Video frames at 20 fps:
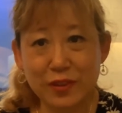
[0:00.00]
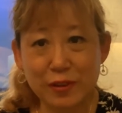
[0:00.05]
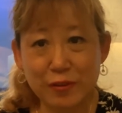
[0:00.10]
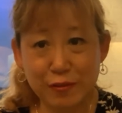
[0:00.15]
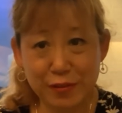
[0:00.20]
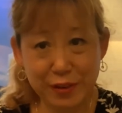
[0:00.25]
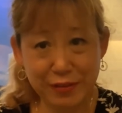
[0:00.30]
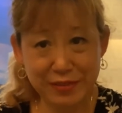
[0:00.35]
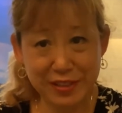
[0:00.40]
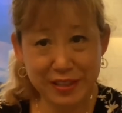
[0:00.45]

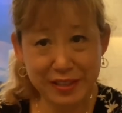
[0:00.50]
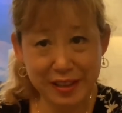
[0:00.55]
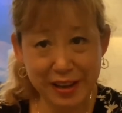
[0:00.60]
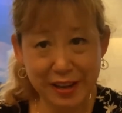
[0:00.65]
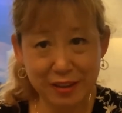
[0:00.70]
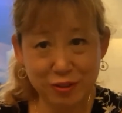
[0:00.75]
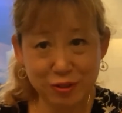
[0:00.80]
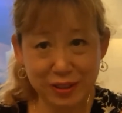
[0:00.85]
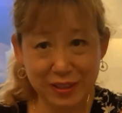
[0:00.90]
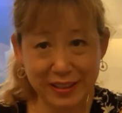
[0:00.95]

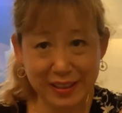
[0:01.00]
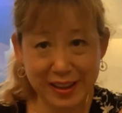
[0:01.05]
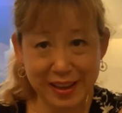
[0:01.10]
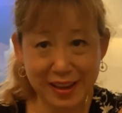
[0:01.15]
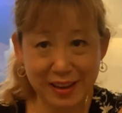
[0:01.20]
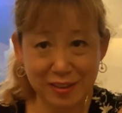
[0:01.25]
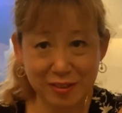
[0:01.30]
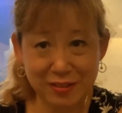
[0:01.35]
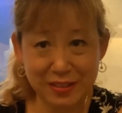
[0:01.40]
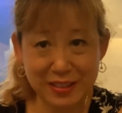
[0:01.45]
1500
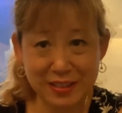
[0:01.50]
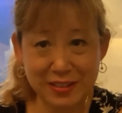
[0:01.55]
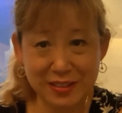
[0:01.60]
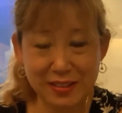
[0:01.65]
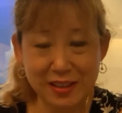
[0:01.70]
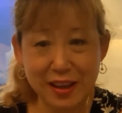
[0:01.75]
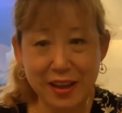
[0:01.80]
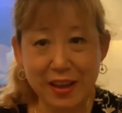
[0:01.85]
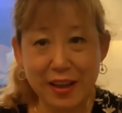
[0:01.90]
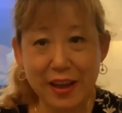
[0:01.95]
calories
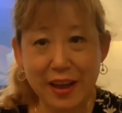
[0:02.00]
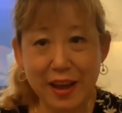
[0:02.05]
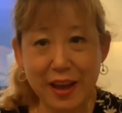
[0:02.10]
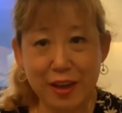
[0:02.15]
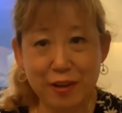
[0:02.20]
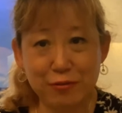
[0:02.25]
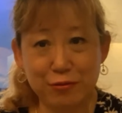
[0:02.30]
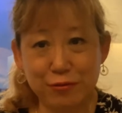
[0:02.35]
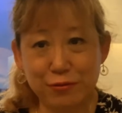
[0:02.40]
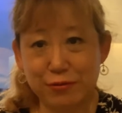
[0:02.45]

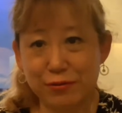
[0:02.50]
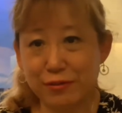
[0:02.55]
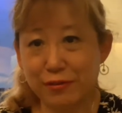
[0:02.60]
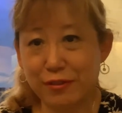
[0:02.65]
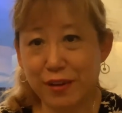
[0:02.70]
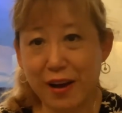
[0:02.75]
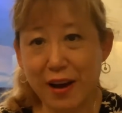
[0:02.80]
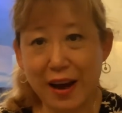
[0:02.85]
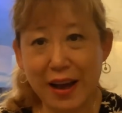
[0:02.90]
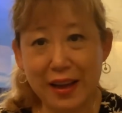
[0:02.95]
if
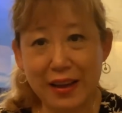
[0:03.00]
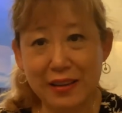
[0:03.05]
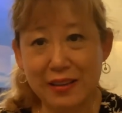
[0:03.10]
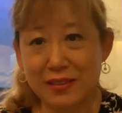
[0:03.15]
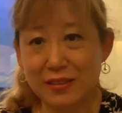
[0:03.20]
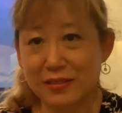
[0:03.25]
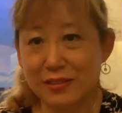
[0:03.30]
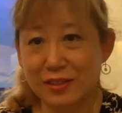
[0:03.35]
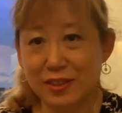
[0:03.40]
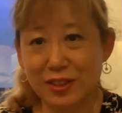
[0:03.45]
I
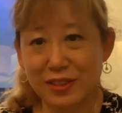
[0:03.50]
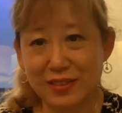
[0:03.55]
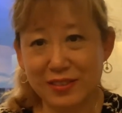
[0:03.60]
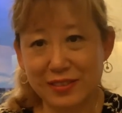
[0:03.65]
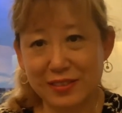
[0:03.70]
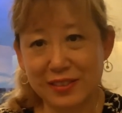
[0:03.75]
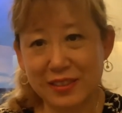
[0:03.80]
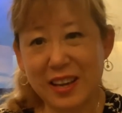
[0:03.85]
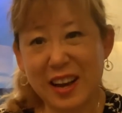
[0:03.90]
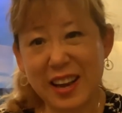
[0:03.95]

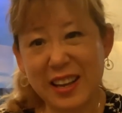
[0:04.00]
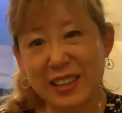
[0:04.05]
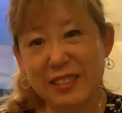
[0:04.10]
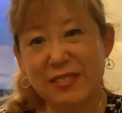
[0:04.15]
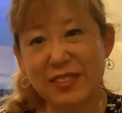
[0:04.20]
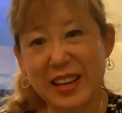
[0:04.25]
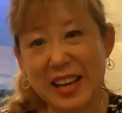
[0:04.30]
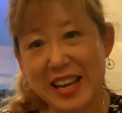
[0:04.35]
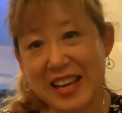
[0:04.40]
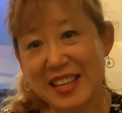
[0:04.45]
just kind of
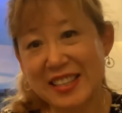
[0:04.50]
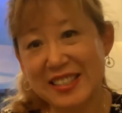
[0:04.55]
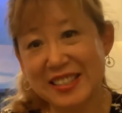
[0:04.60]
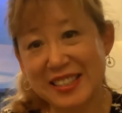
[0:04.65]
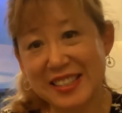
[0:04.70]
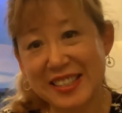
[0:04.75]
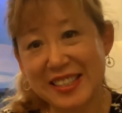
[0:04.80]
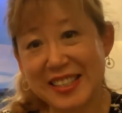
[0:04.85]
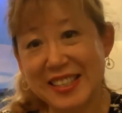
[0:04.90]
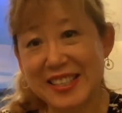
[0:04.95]

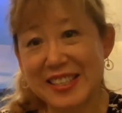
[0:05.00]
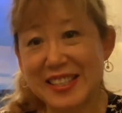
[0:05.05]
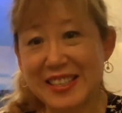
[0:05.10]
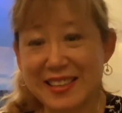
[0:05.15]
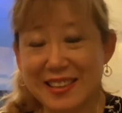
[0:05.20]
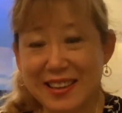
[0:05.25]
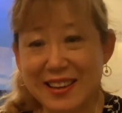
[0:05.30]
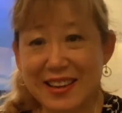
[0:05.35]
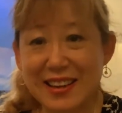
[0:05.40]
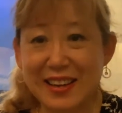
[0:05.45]
lazy,
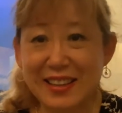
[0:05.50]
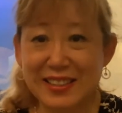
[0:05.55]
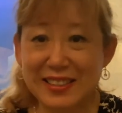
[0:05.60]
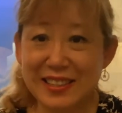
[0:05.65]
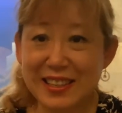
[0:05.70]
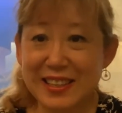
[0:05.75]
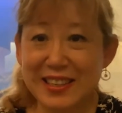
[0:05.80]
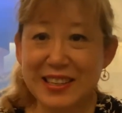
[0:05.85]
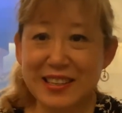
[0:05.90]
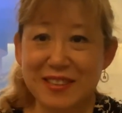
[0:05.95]

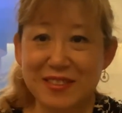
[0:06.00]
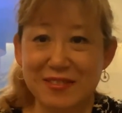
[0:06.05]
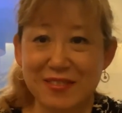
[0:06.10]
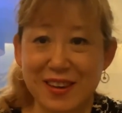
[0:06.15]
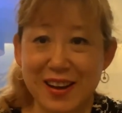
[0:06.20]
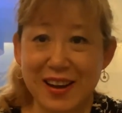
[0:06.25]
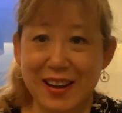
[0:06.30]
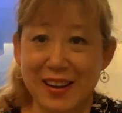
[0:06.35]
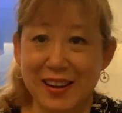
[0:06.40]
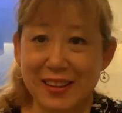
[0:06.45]
sitting
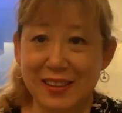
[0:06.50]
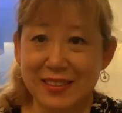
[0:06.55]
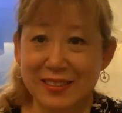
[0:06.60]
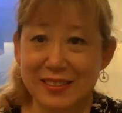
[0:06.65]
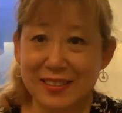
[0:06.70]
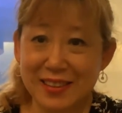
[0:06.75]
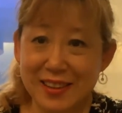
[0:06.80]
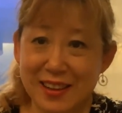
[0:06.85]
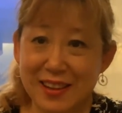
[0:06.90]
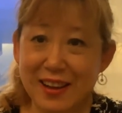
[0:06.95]
around,
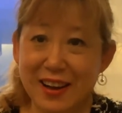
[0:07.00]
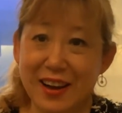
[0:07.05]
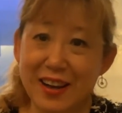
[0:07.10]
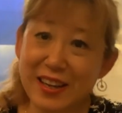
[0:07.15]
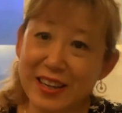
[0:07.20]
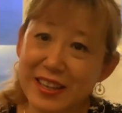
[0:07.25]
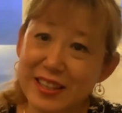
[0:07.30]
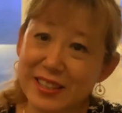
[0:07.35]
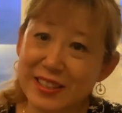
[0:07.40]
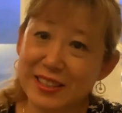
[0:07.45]

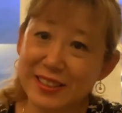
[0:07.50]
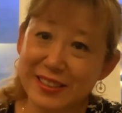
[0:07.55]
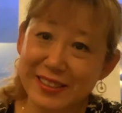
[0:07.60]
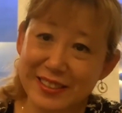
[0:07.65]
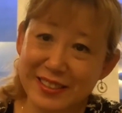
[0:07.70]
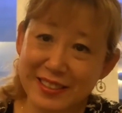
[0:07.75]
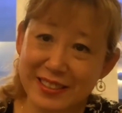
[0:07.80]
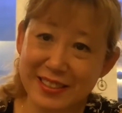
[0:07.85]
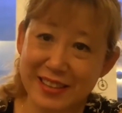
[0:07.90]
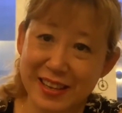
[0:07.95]
occasionally
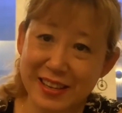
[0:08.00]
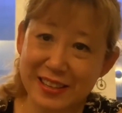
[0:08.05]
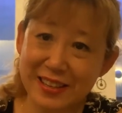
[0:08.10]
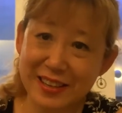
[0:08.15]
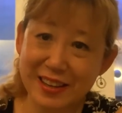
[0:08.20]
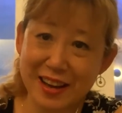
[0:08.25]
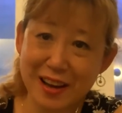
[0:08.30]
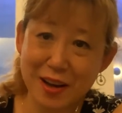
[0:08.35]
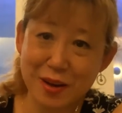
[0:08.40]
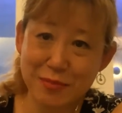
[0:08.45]
standing
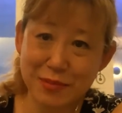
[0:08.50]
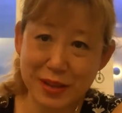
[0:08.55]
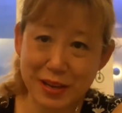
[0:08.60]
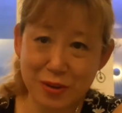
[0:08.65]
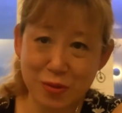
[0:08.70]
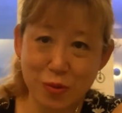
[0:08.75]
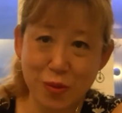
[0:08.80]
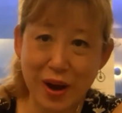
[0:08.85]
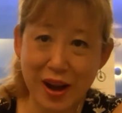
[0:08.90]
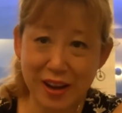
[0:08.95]
up and
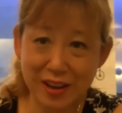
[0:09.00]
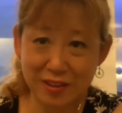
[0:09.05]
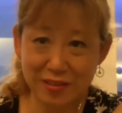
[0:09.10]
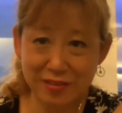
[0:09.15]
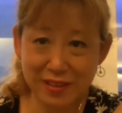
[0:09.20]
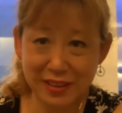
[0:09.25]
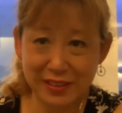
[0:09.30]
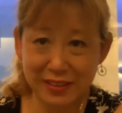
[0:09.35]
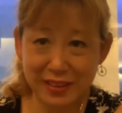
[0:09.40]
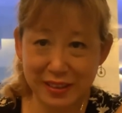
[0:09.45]
walk
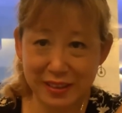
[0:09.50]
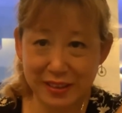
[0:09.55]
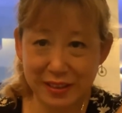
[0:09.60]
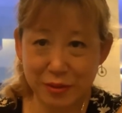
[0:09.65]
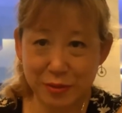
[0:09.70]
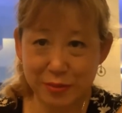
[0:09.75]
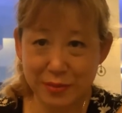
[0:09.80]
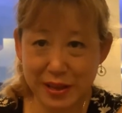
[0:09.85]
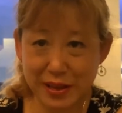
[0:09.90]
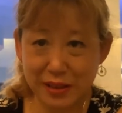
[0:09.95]
around a little
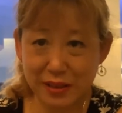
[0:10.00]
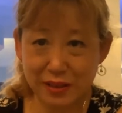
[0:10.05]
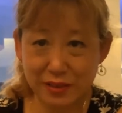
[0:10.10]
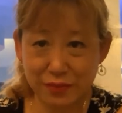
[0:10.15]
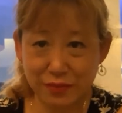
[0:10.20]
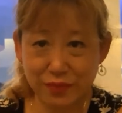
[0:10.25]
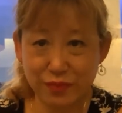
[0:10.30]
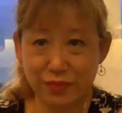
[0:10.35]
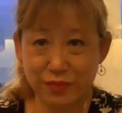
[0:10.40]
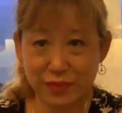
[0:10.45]
bit.
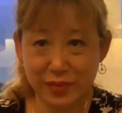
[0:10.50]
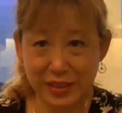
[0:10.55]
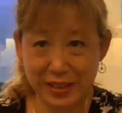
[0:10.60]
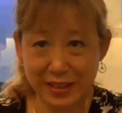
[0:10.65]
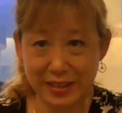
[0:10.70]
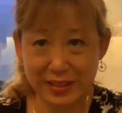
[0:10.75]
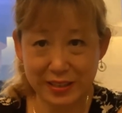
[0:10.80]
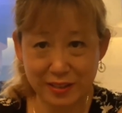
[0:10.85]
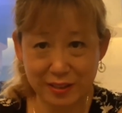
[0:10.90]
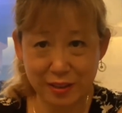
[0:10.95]
That
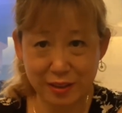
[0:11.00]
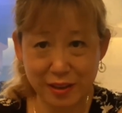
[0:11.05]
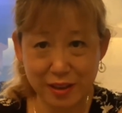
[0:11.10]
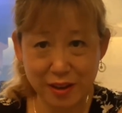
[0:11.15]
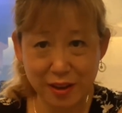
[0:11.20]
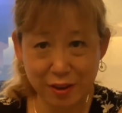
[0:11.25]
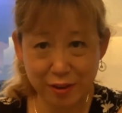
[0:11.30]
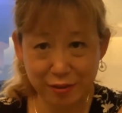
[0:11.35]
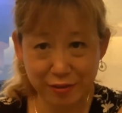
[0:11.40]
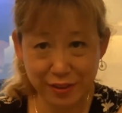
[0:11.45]
is
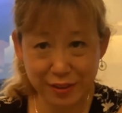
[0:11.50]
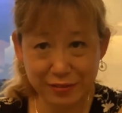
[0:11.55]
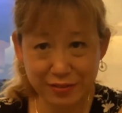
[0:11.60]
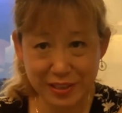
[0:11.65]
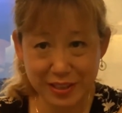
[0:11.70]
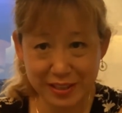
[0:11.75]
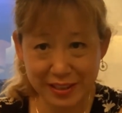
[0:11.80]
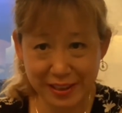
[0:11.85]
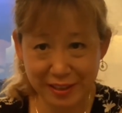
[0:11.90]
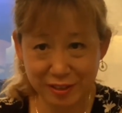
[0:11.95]

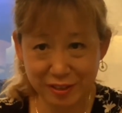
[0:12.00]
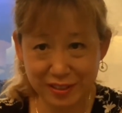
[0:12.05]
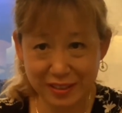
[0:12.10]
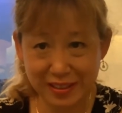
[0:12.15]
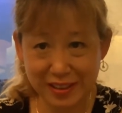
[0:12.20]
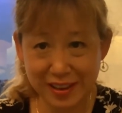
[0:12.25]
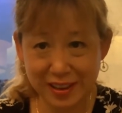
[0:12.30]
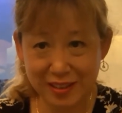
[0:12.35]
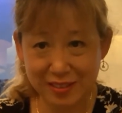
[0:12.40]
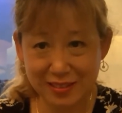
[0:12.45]
1500
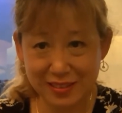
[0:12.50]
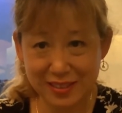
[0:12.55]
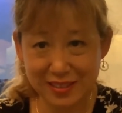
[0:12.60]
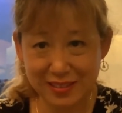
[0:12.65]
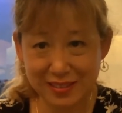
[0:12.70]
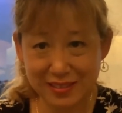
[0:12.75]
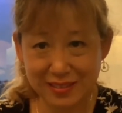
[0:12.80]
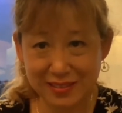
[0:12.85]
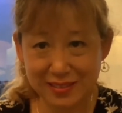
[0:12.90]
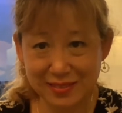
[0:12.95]

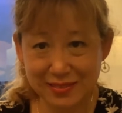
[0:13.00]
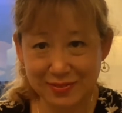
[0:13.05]
calories.